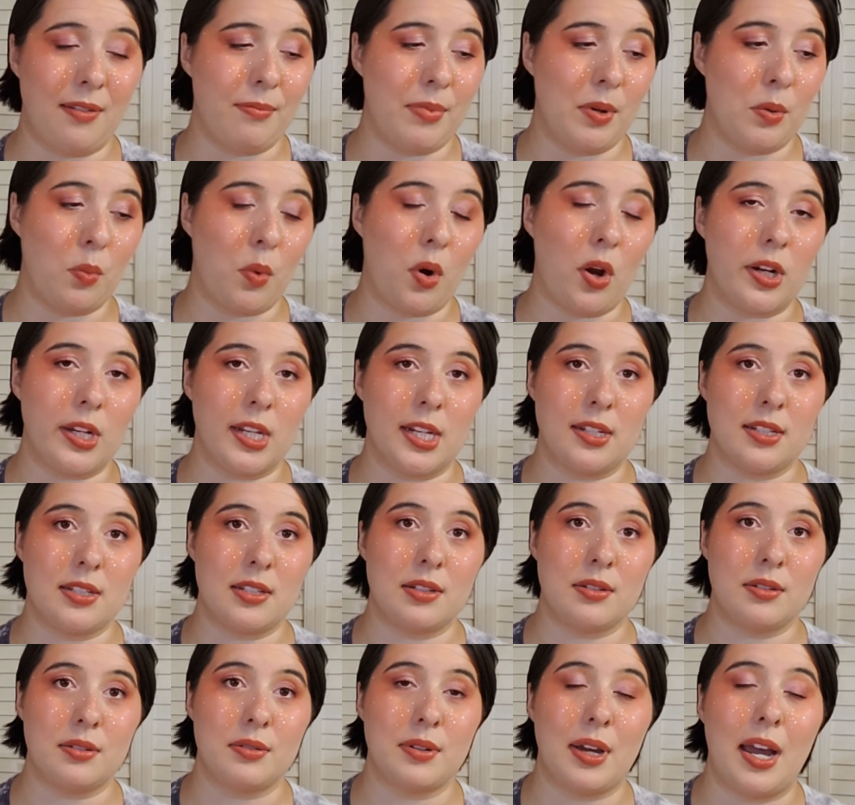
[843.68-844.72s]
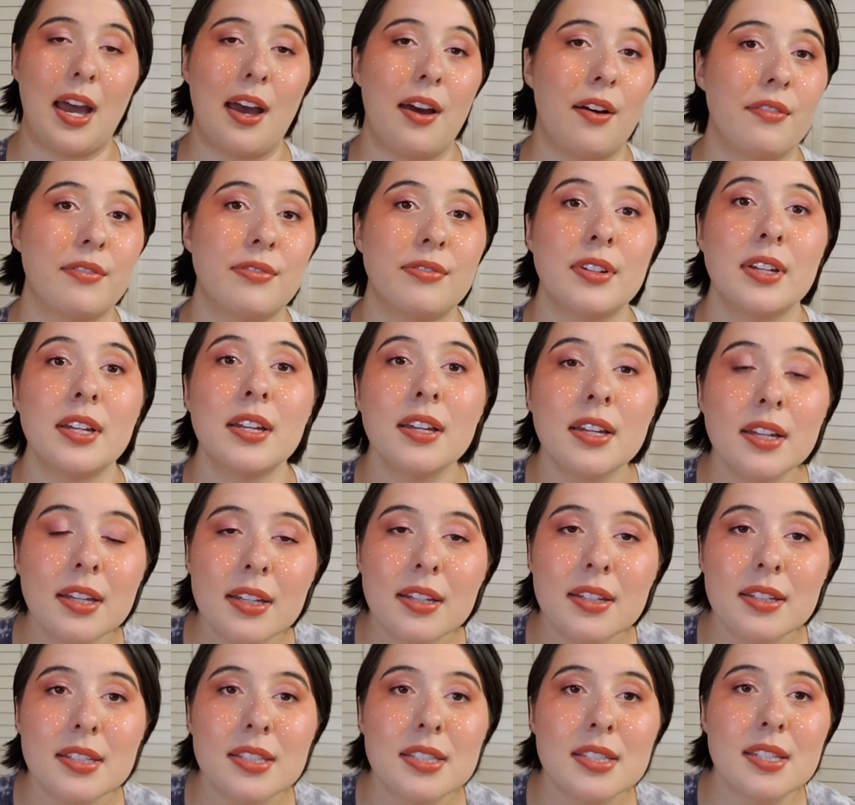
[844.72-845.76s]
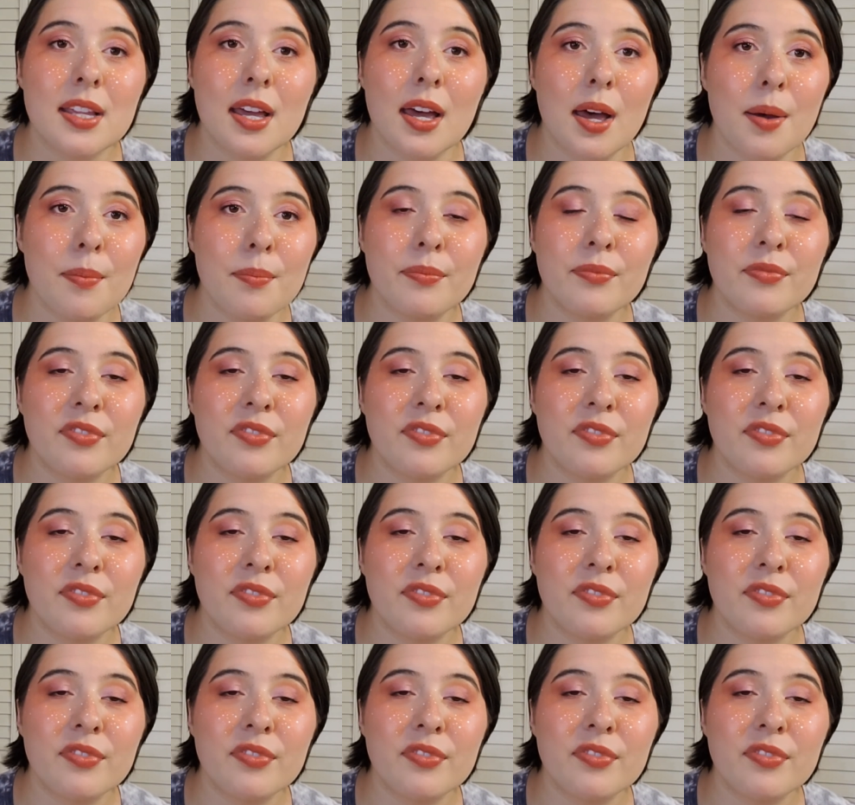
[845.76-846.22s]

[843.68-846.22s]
been wanting to have some